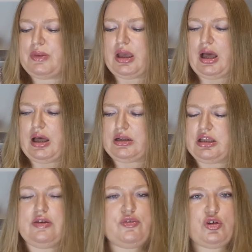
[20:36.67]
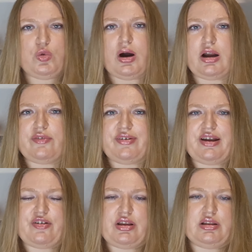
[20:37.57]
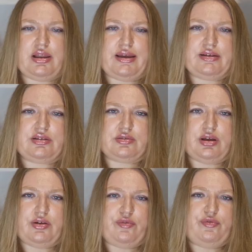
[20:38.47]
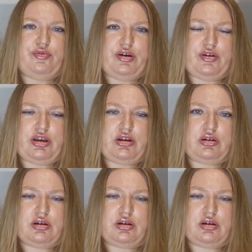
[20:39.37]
And if you are wearing like very